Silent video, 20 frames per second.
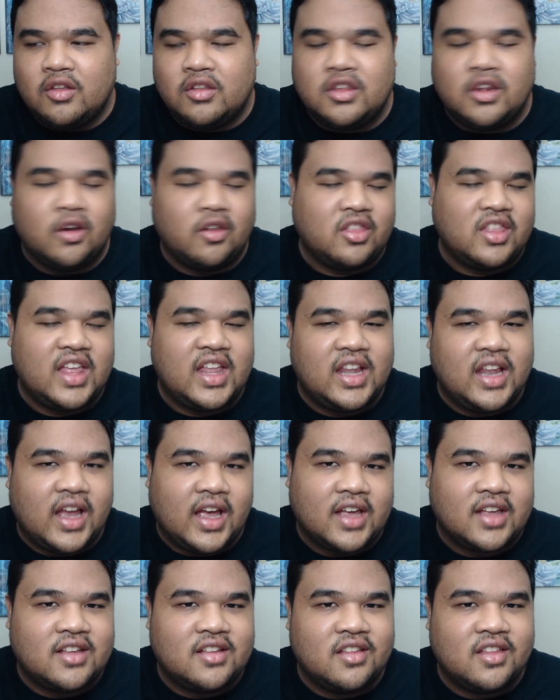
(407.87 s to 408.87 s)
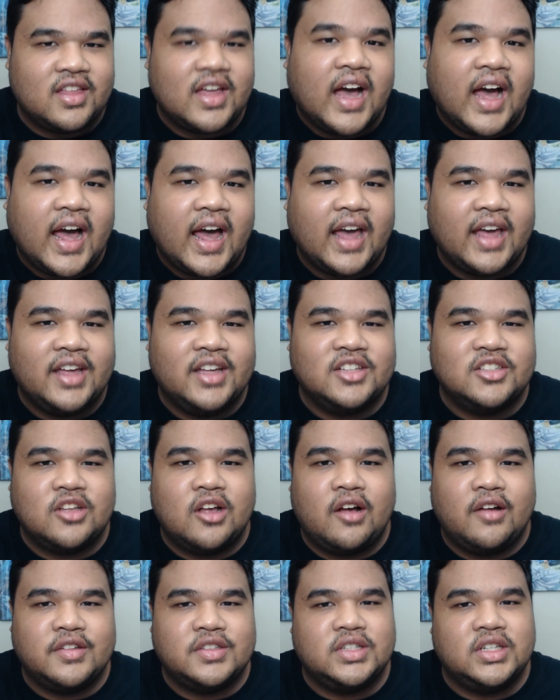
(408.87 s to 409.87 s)
you know, they like Kai is
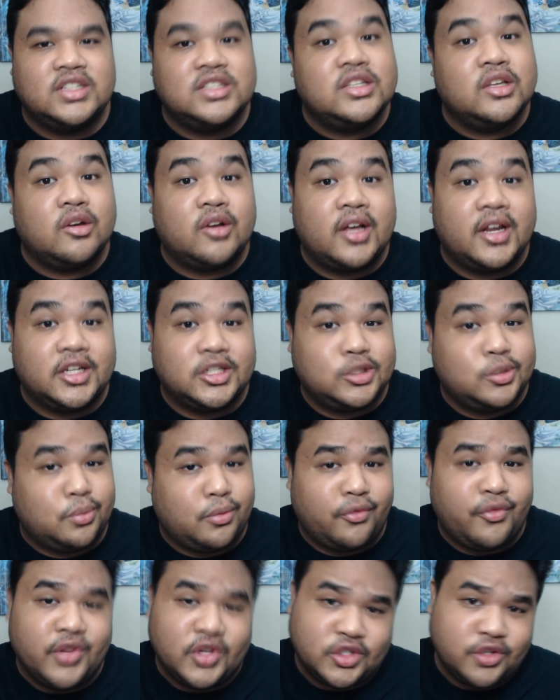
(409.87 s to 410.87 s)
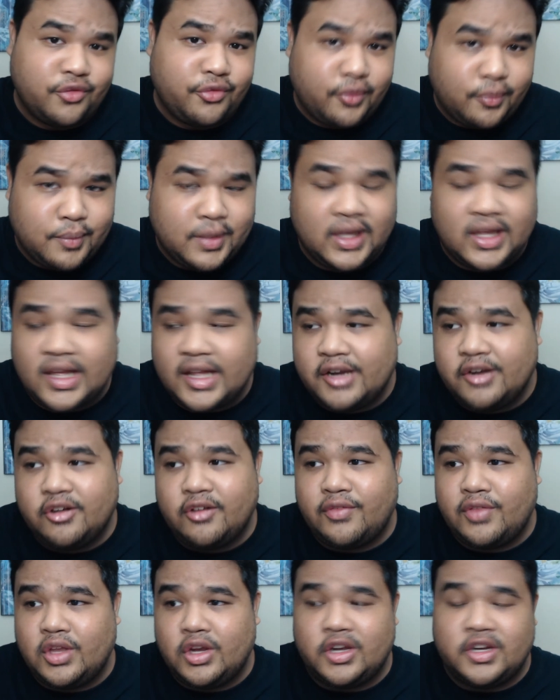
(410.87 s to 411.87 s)
obviously still kind of superficial for me. I don't
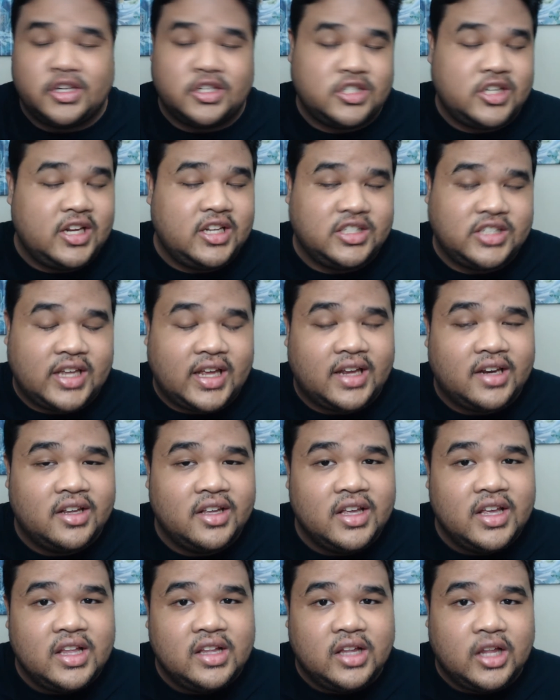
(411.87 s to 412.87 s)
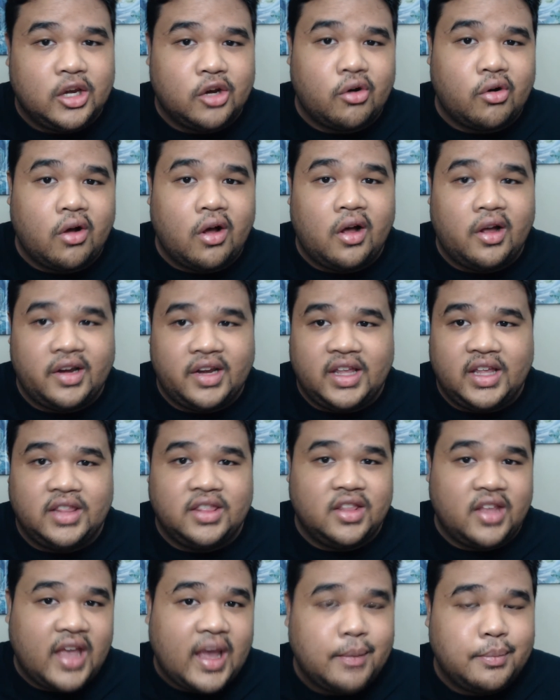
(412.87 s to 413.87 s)
know if they're going to change that later on
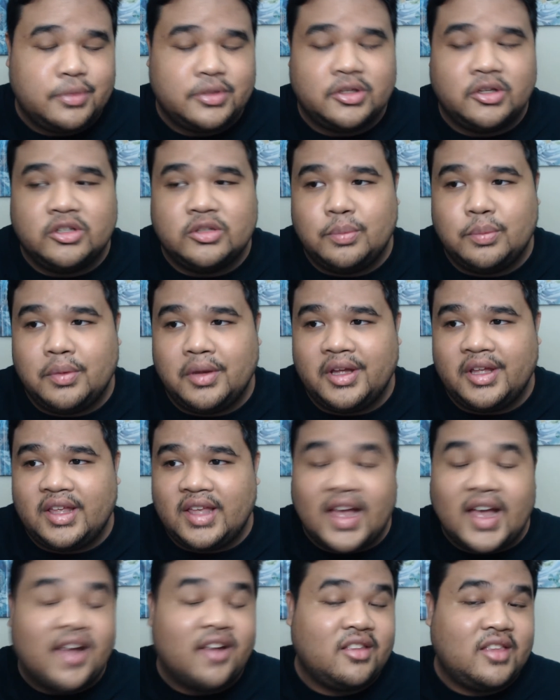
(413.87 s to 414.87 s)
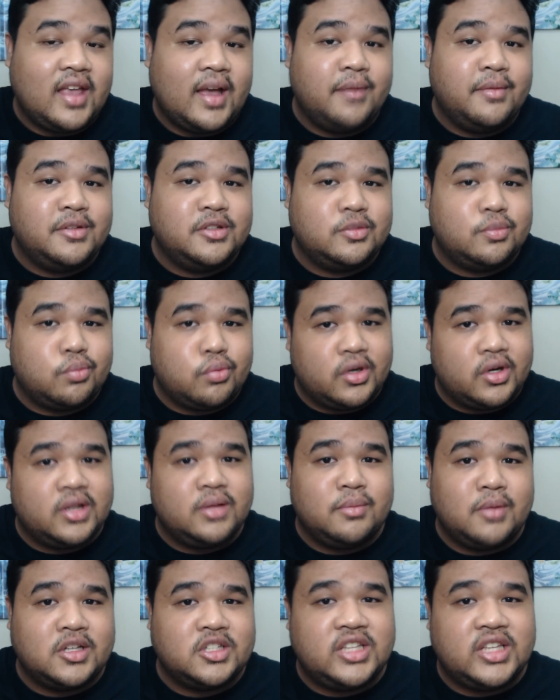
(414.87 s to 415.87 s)
in the episodes, but yeah, that was pretty
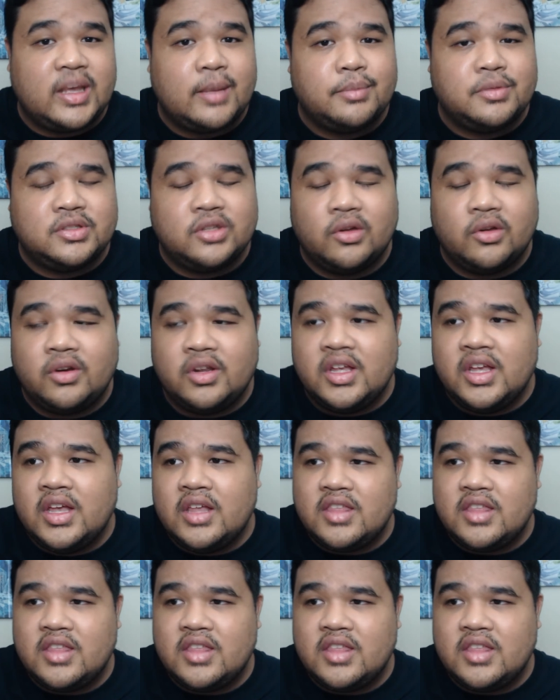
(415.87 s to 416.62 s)
much the episode.